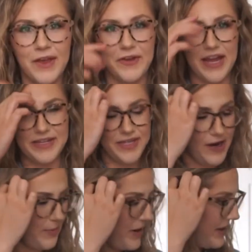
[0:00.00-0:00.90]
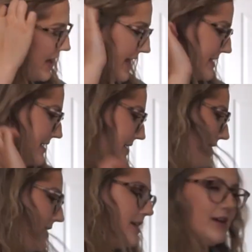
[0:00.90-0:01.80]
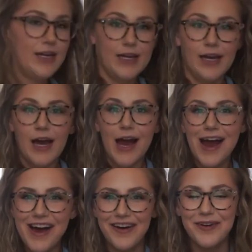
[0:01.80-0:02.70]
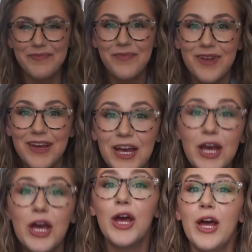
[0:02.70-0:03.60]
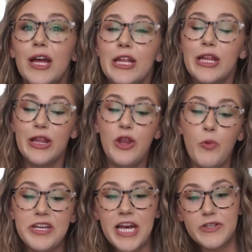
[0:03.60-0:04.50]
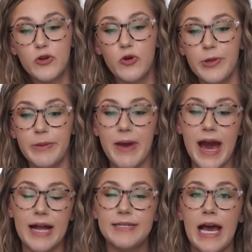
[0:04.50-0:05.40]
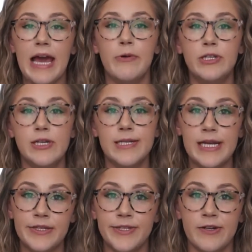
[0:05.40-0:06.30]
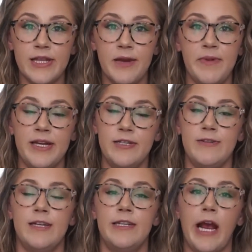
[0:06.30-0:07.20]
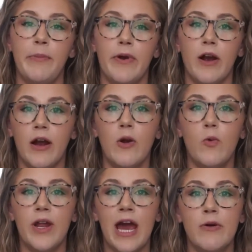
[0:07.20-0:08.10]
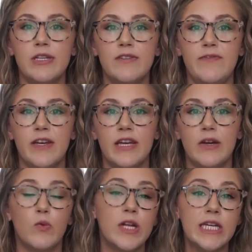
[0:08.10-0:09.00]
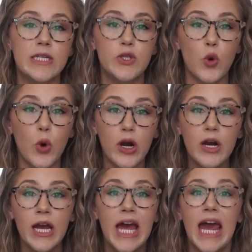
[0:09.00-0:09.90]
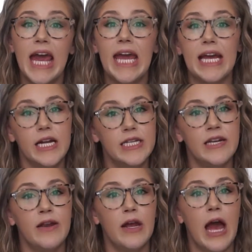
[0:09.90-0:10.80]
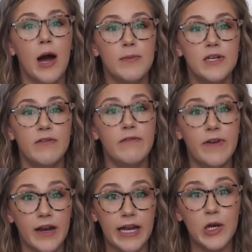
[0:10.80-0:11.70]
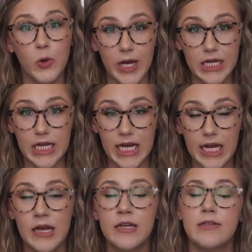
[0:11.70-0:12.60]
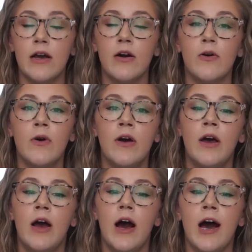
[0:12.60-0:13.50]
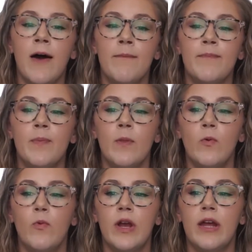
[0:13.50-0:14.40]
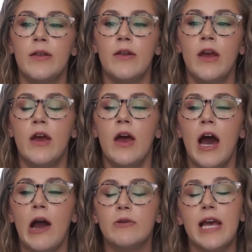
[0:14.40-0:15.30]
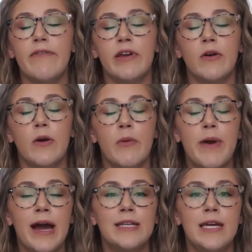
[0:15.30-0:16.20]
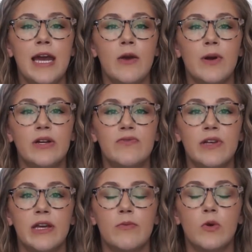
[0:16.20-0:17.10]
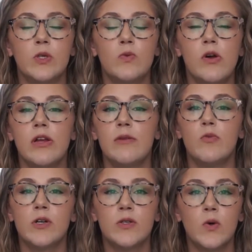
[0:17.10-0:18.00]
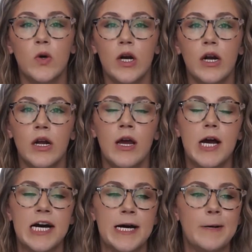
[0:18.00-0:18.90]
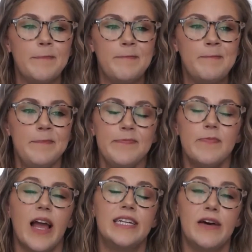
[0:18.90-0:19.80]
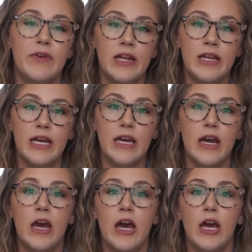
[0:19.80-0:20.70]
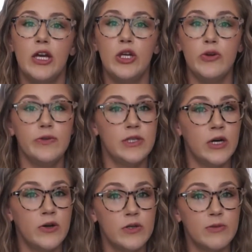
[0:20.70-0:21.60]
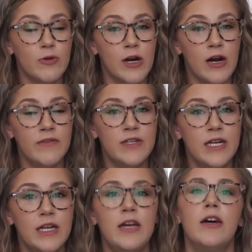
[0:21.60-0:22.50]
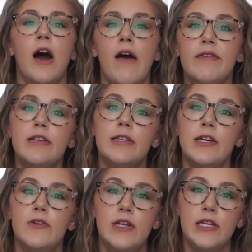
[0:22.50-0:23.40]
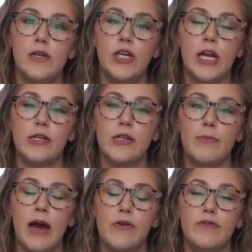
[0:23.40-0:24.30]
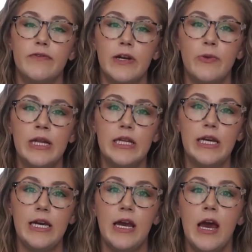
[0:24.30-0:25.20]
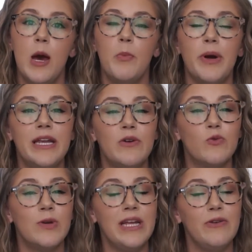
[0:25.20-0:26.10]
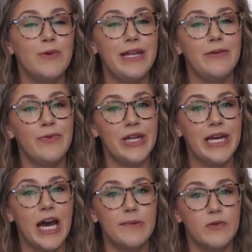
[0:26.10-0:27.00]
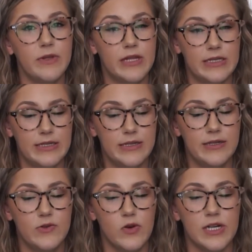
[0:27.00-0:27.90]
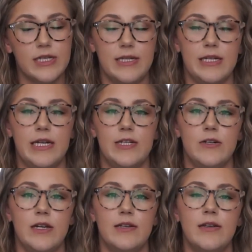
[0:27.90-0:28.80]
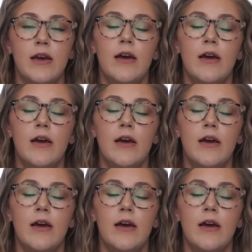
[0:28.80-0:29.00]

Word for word: Okay, sorry about that. Um, the witch hazel cooling pads, I would just insert them into the diaper when I was feeling really sore and it helped very quickly. So um, when I was having a, a, bad day where I was feeling more swollen, more sore, um, I definitely use those more often. Obviously you need to change them out frequently, but it really, really, really helps with the soreness and the tenderness.